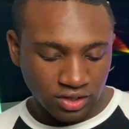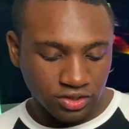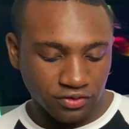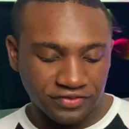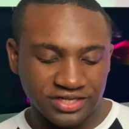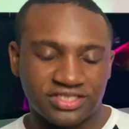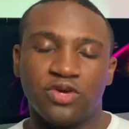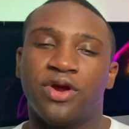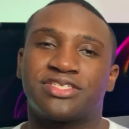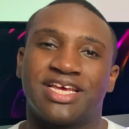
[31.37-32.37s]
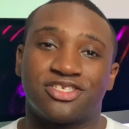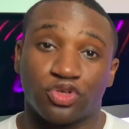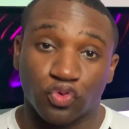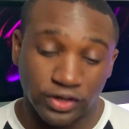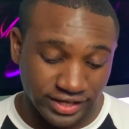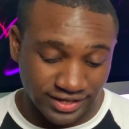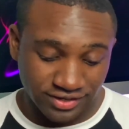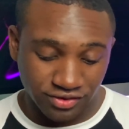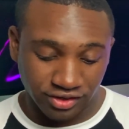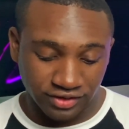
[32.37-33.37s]
You'll then see where it says grid.
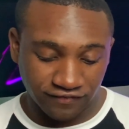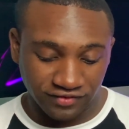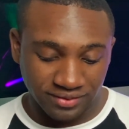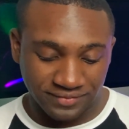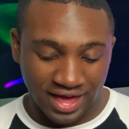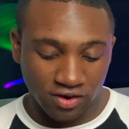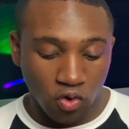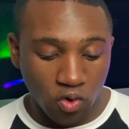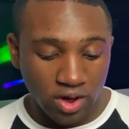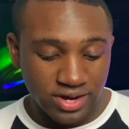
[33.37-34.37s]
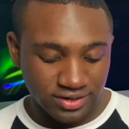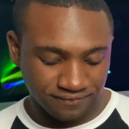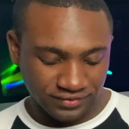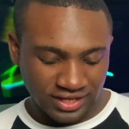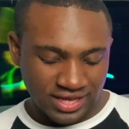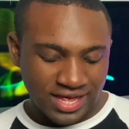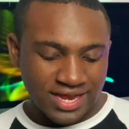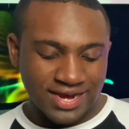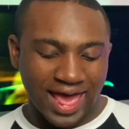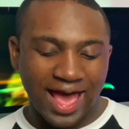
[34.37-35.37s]
You're gonna flip that on.
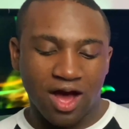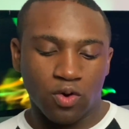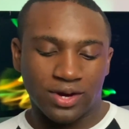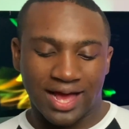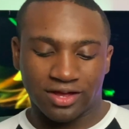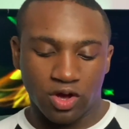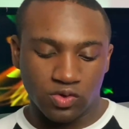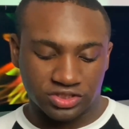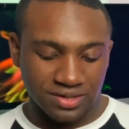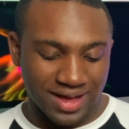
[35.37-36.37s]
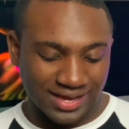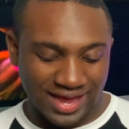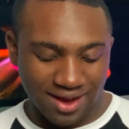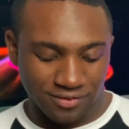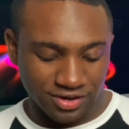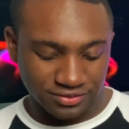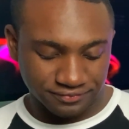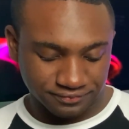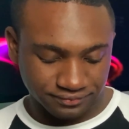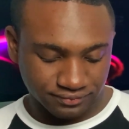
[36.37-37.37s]
Now, when I go to my camera,
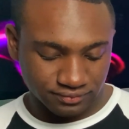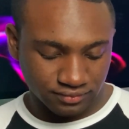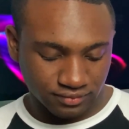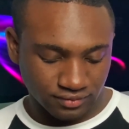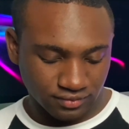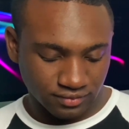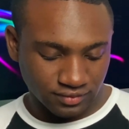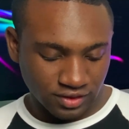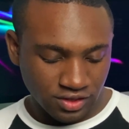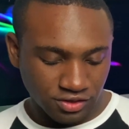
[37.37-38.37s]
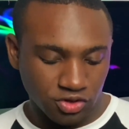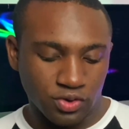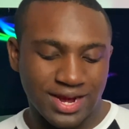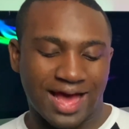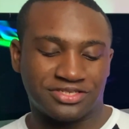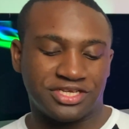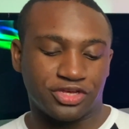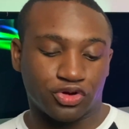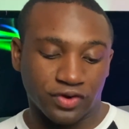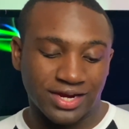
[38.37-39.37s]
you will now see
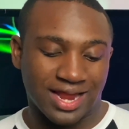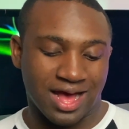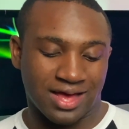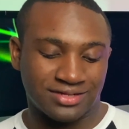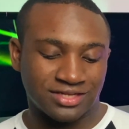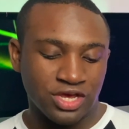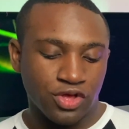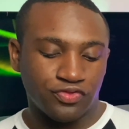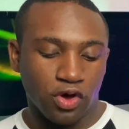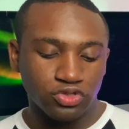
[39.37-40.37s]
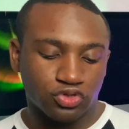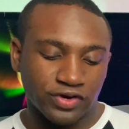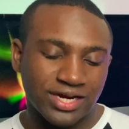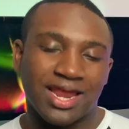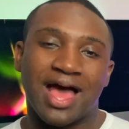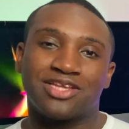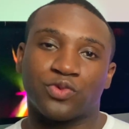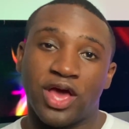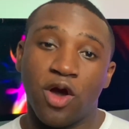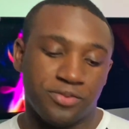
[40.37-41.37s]
the grid lines. Those grid lines
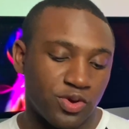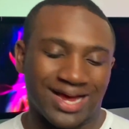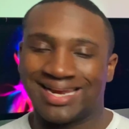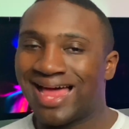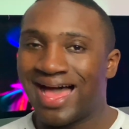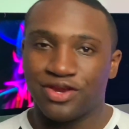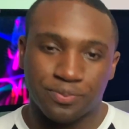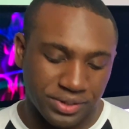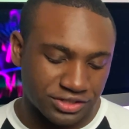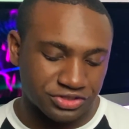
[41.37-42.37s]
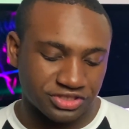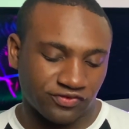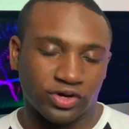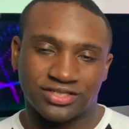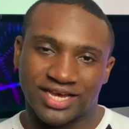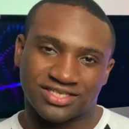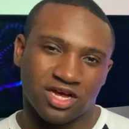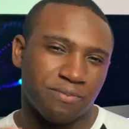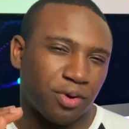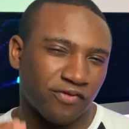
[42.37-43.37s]
will help you align your pictures if you wanna take
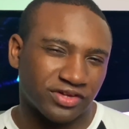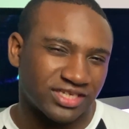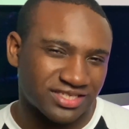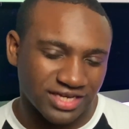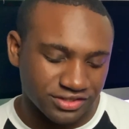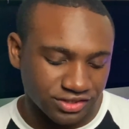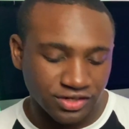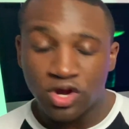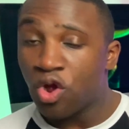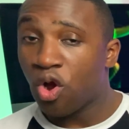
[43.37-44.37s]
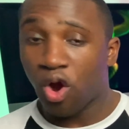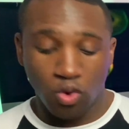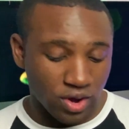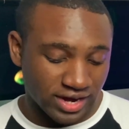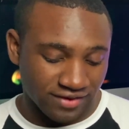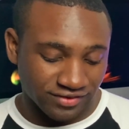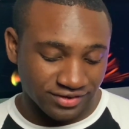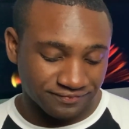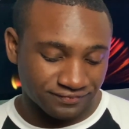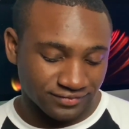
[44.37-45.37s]
something perfectly center or whatever.
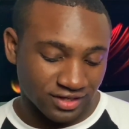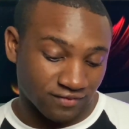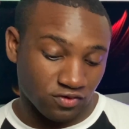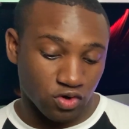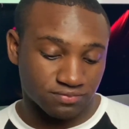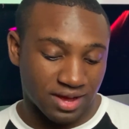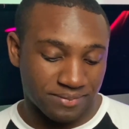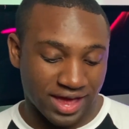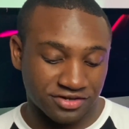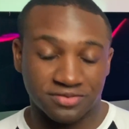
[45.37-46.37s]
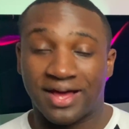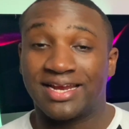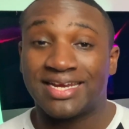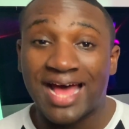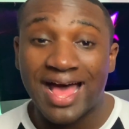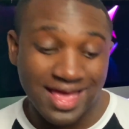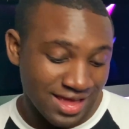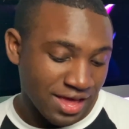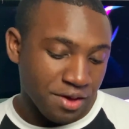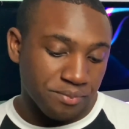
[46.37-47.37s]
And of course, my battery's about to die,
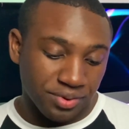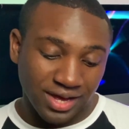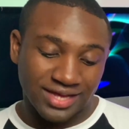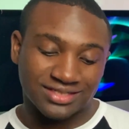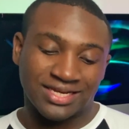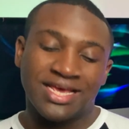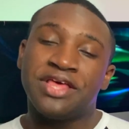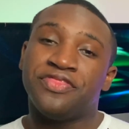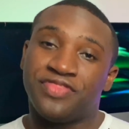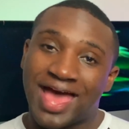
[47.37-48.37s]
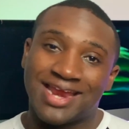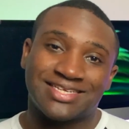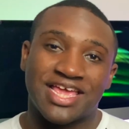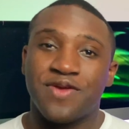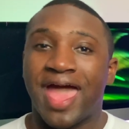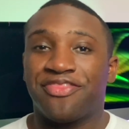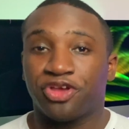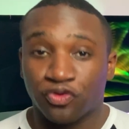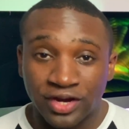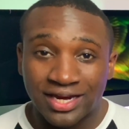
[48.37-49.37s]
but that is how you add the
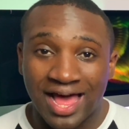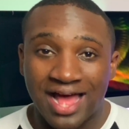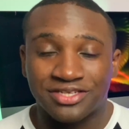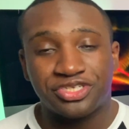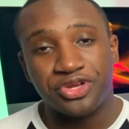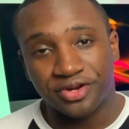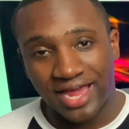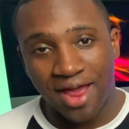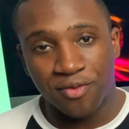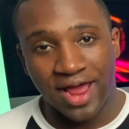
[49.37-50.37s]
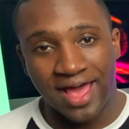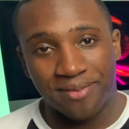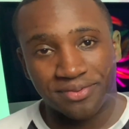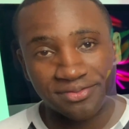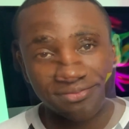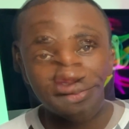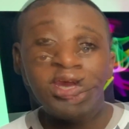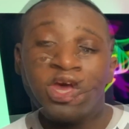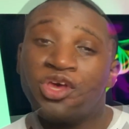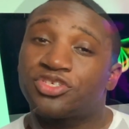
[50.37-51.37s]
grid lines to your camera app.
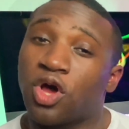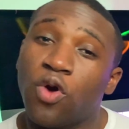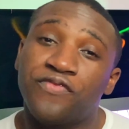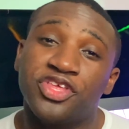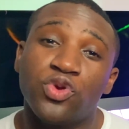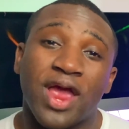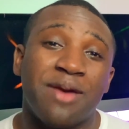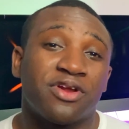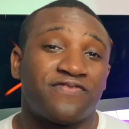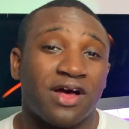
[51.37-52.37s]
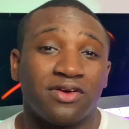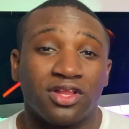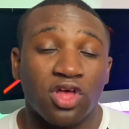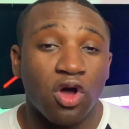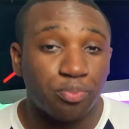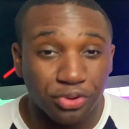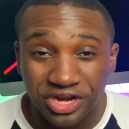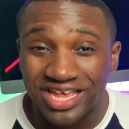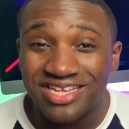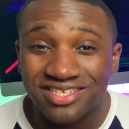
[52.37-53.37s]
So hopefully you were able to follow along
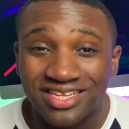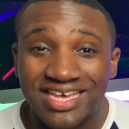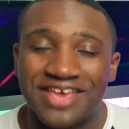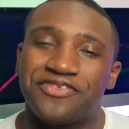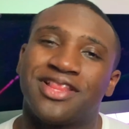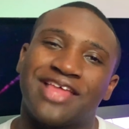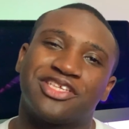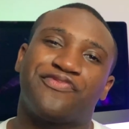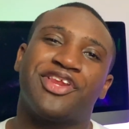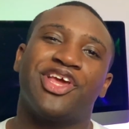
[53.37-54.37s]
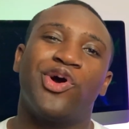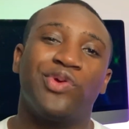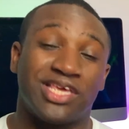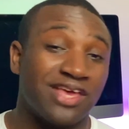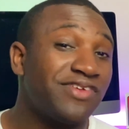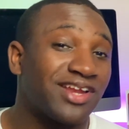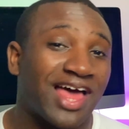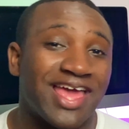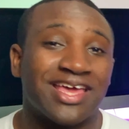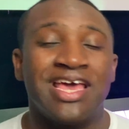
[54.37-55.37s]
pretty easily. If you like this video, give it a
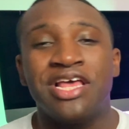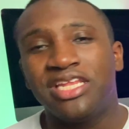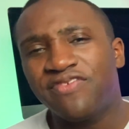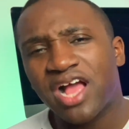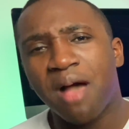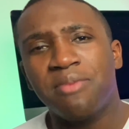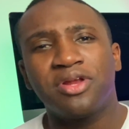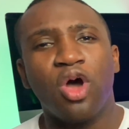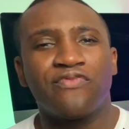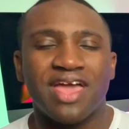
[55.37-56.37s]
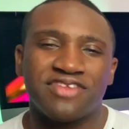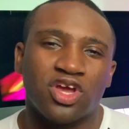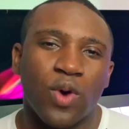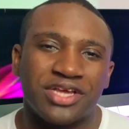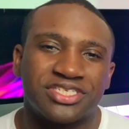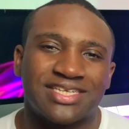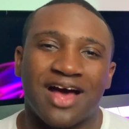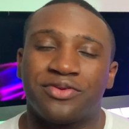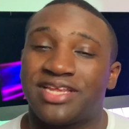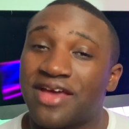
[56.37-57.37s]
like. Leave a comment below if you have any questions.
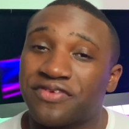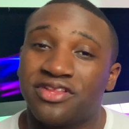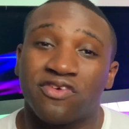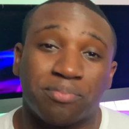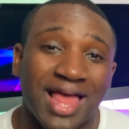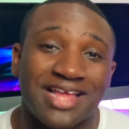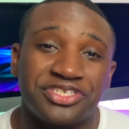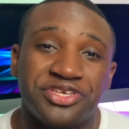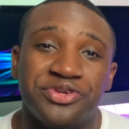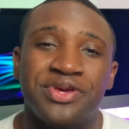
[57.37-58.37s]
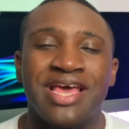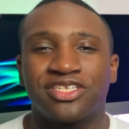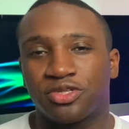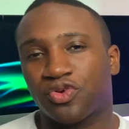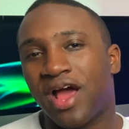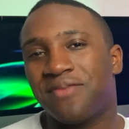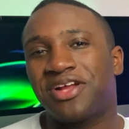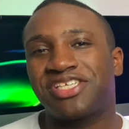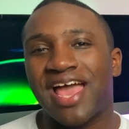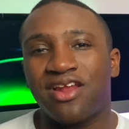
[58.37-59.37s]
I'll definitely reply to you. Subscribe to
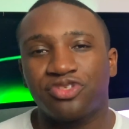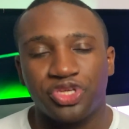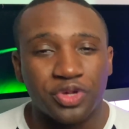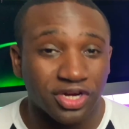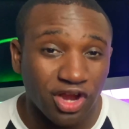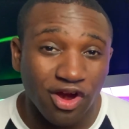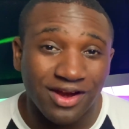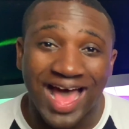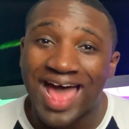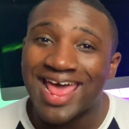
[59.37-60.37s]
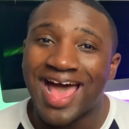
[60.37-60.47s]
my channel so you can learn how to